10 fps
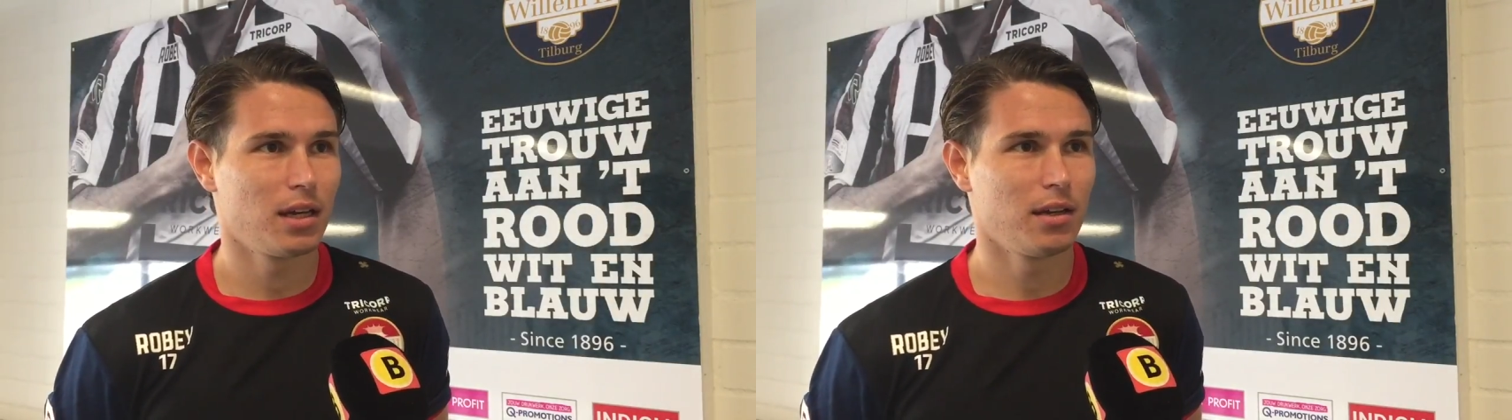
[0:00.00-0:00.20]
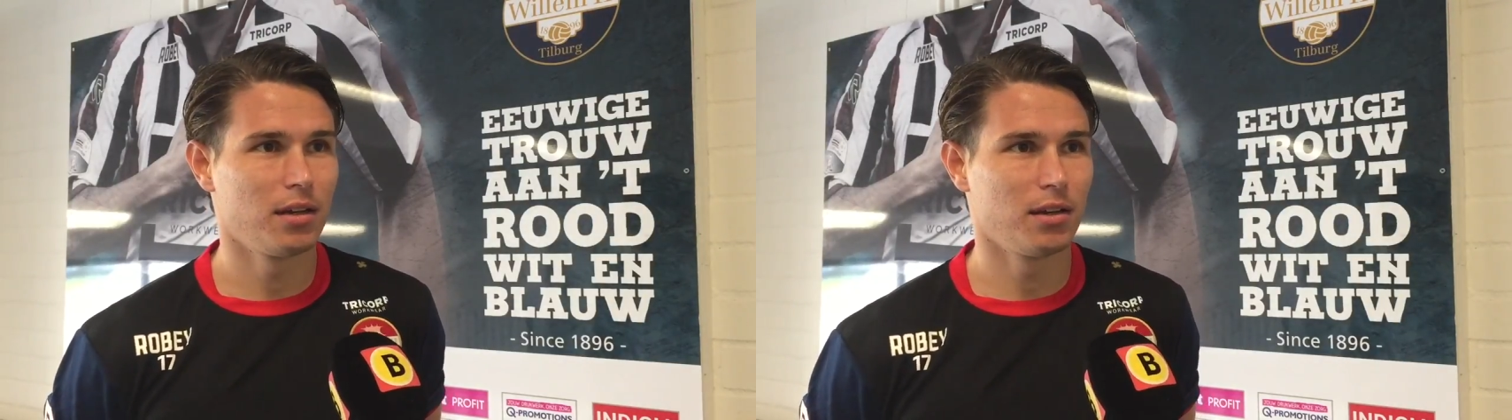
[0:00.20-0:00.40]

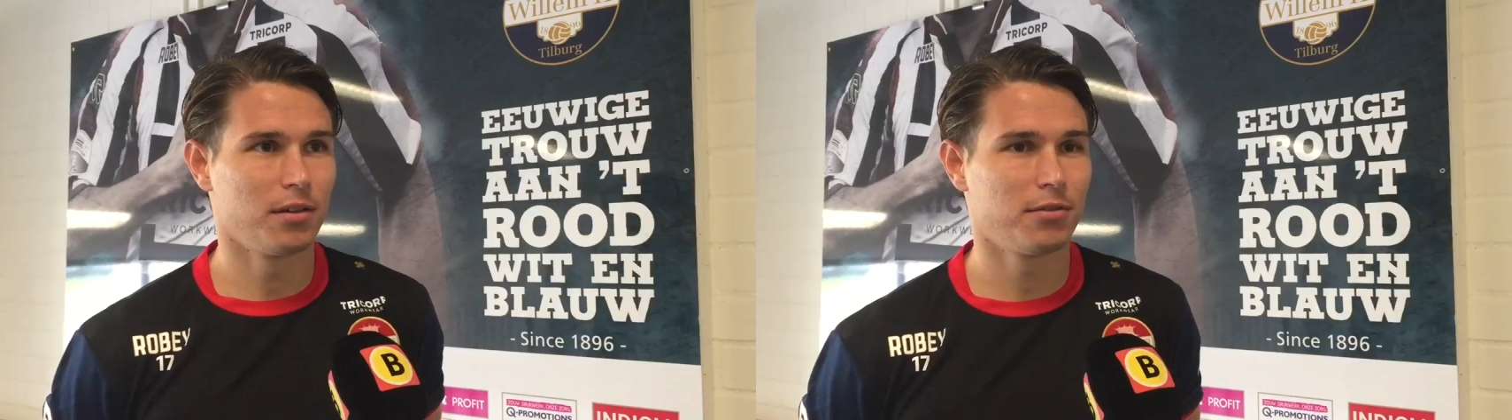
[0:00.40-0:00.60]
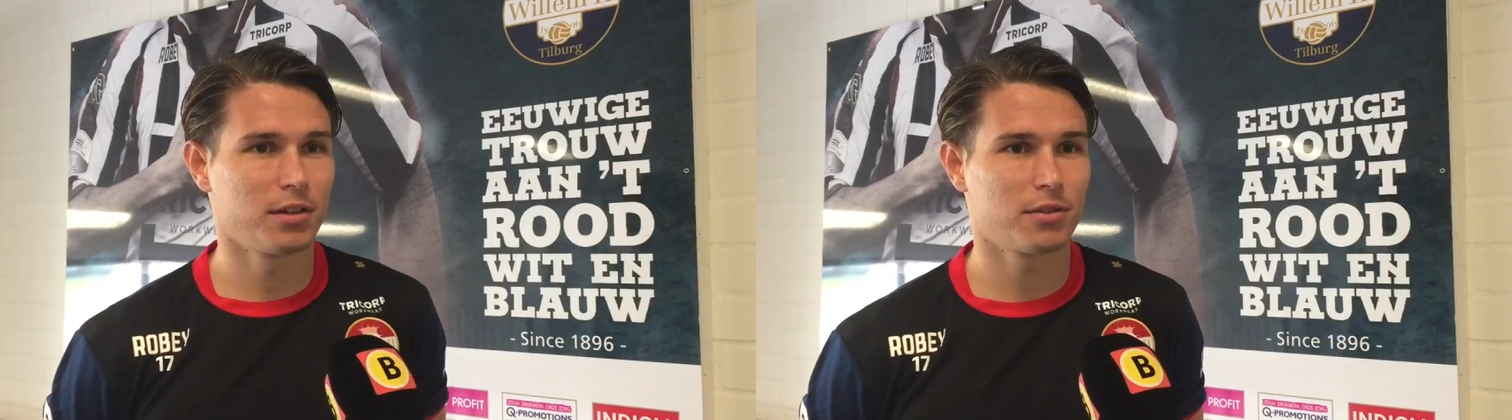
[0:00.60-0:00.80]
in
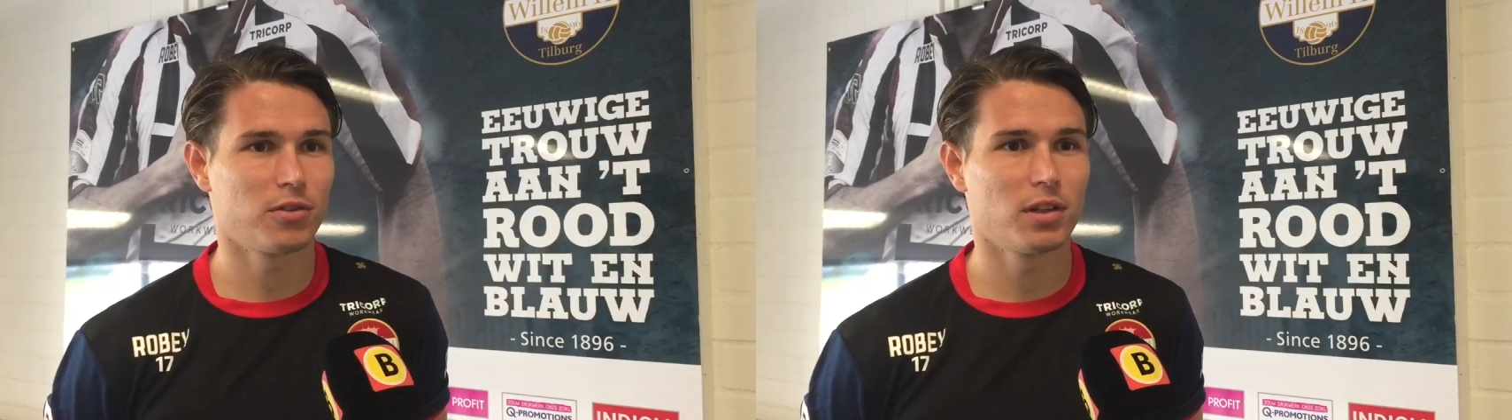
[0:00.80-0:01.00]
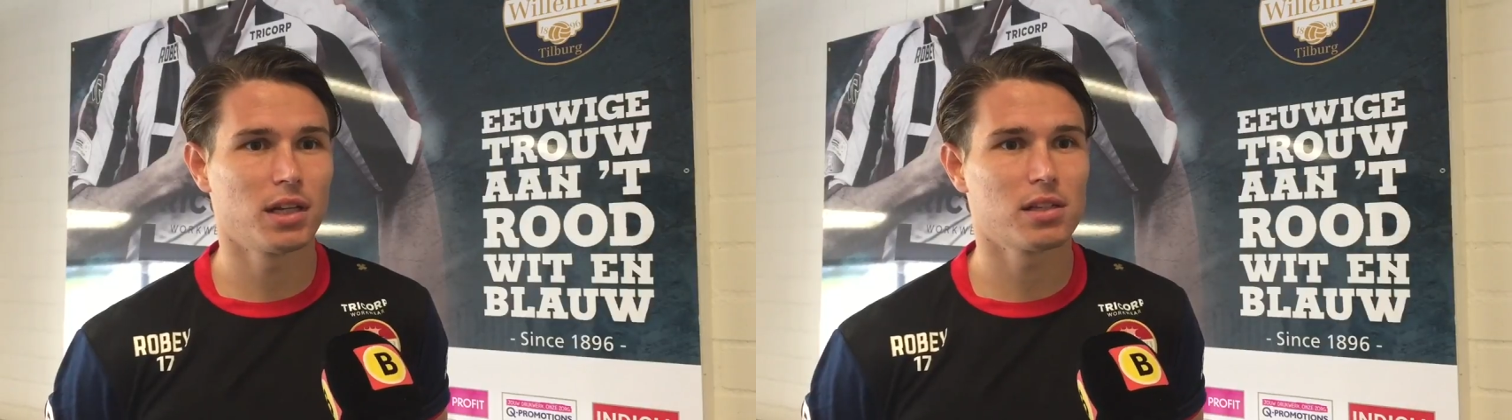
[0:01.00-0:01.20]
the first
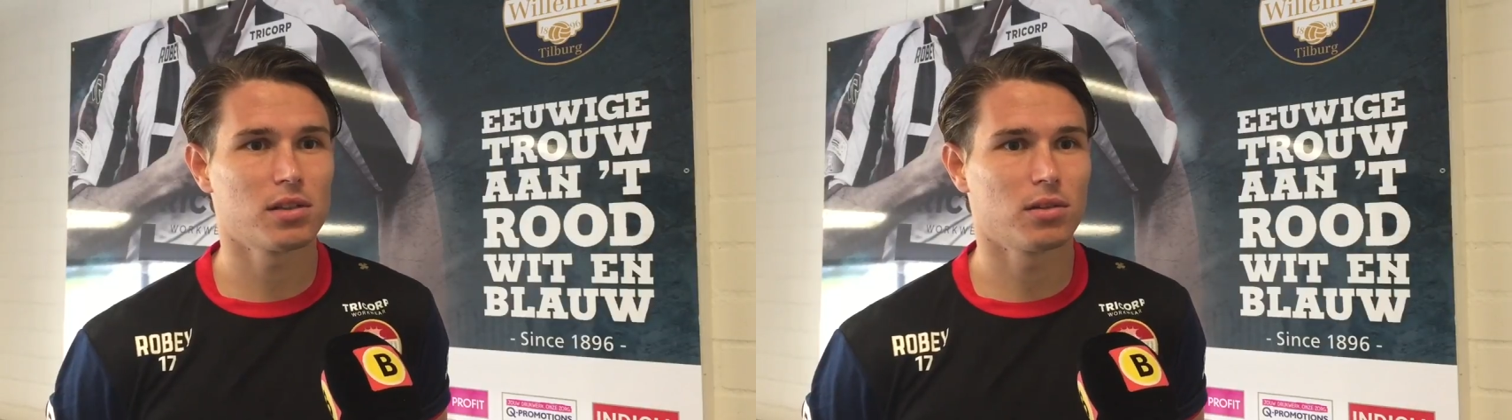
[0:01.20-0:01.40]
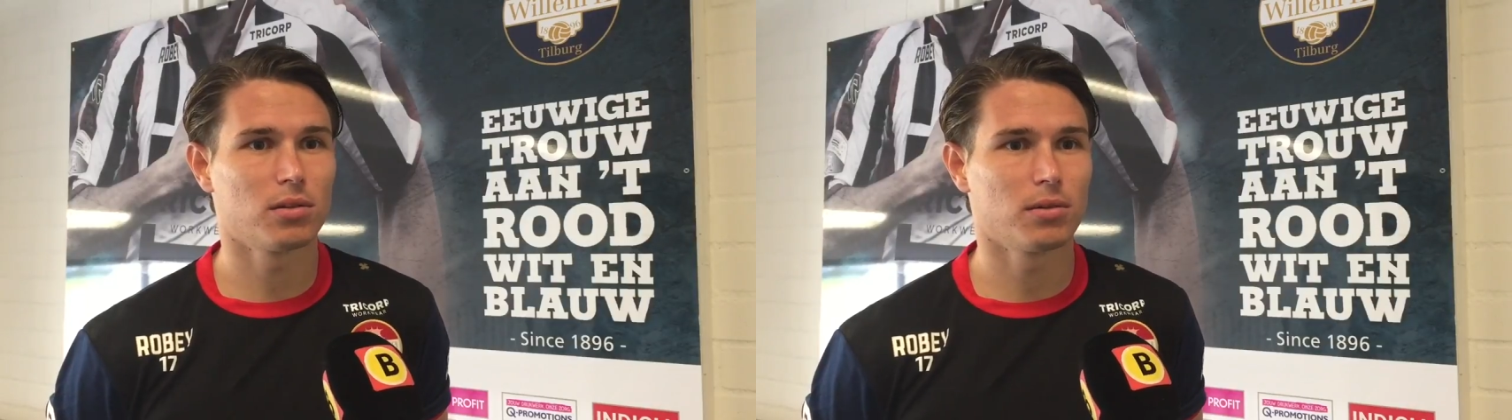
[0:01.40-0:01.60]
few days,
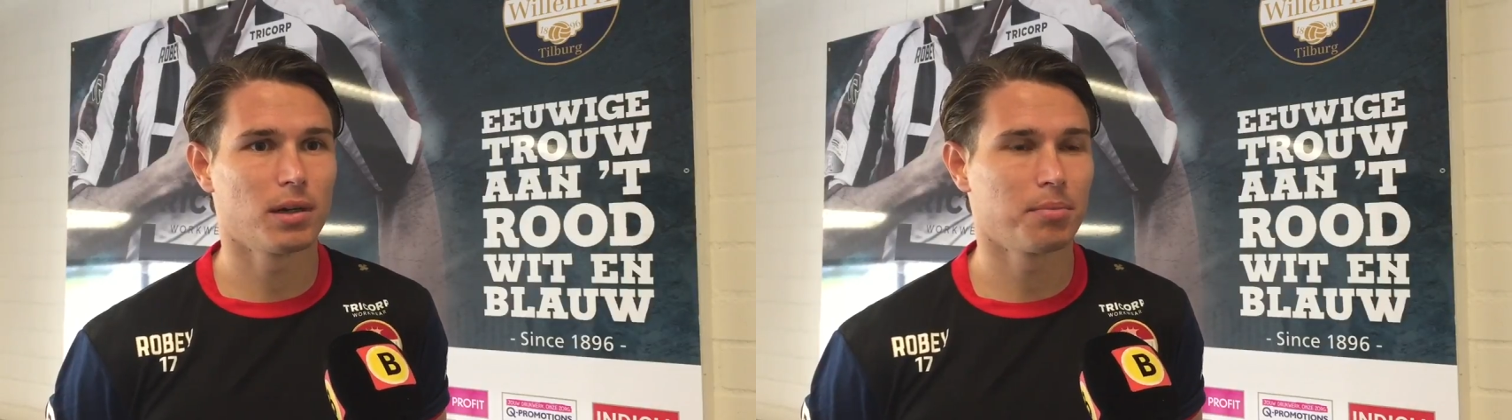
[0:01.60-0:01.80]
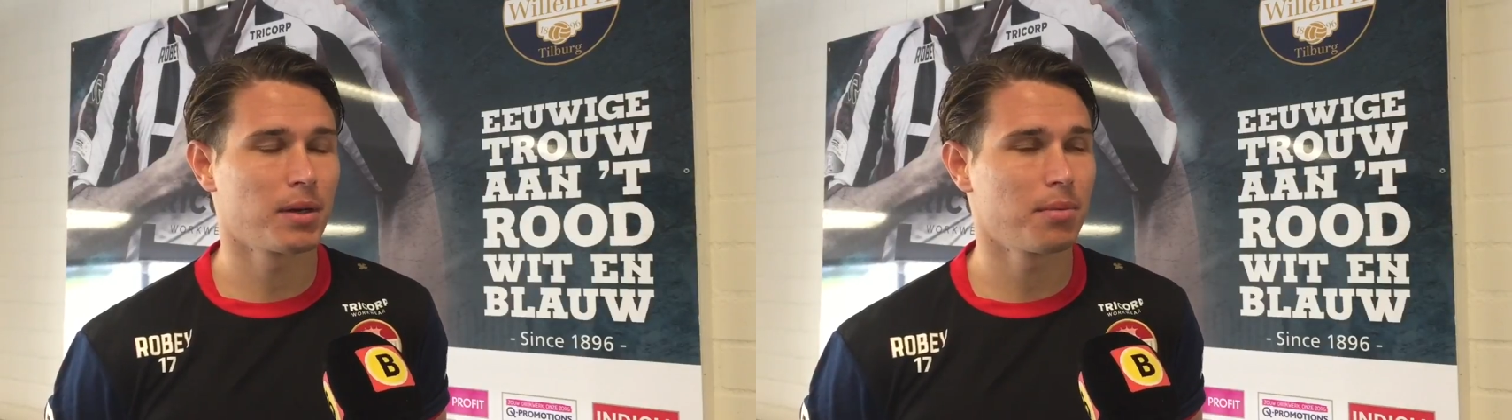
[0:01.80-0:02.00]
so
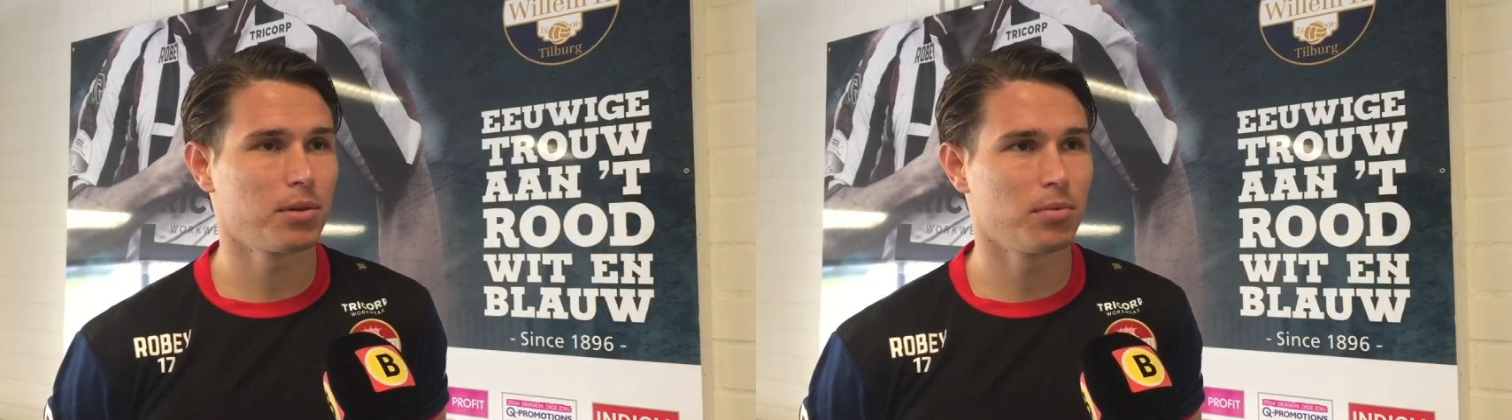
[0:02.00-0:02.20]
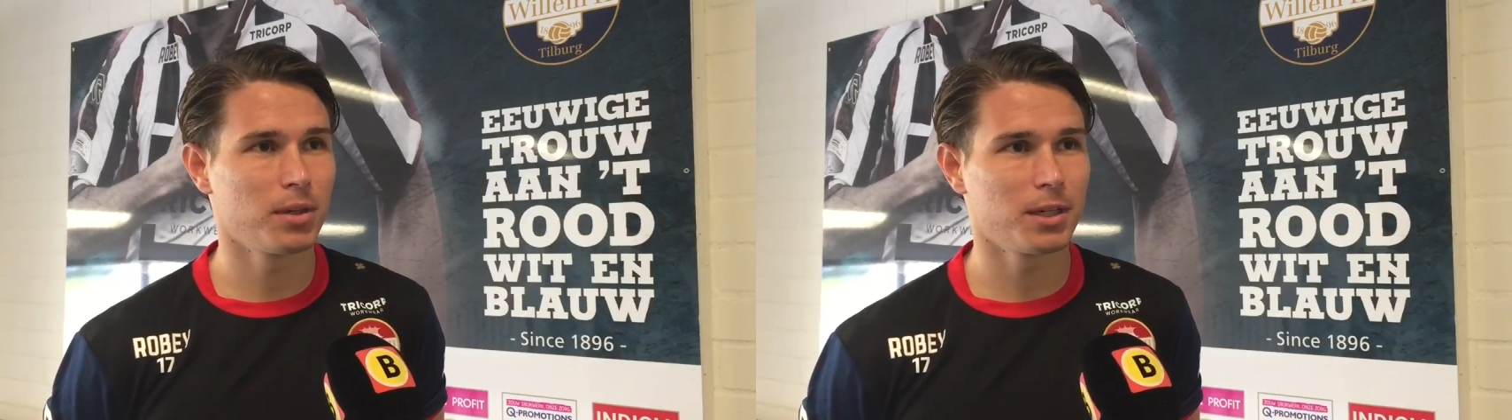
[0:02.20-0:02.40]
I'm
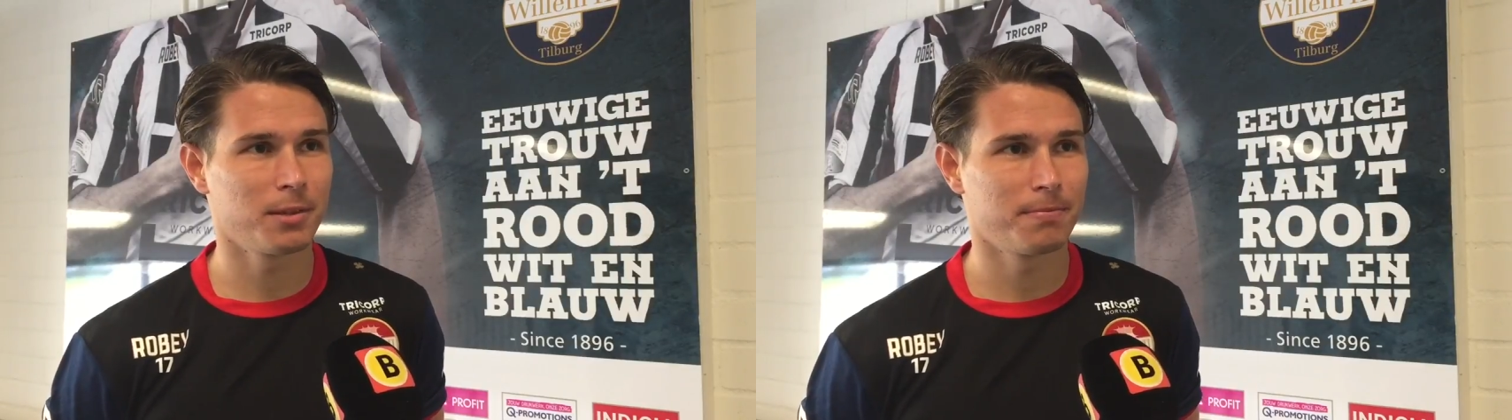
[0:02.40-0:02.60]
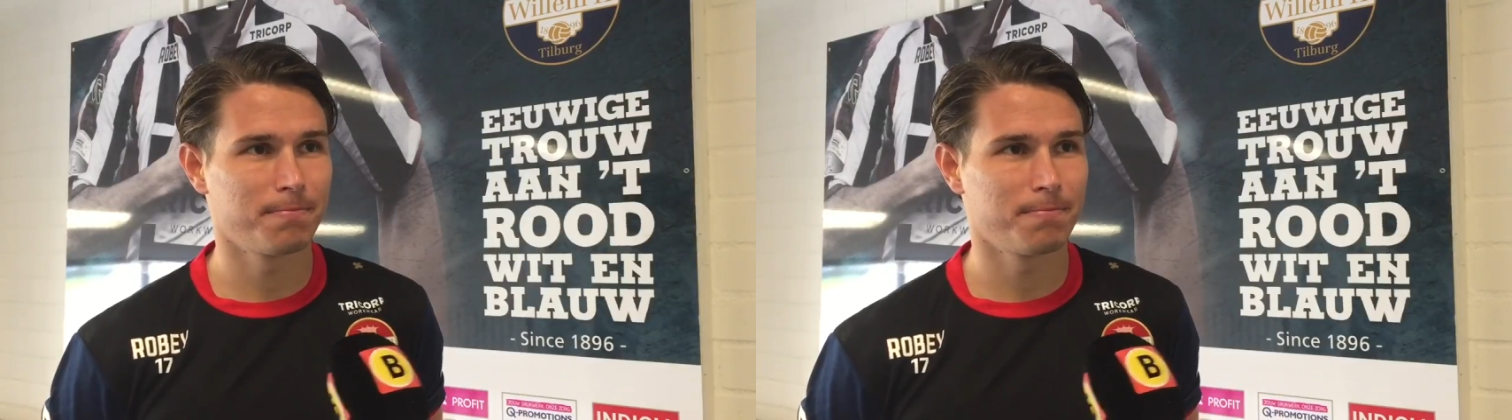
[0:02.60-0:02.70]
happy to be here.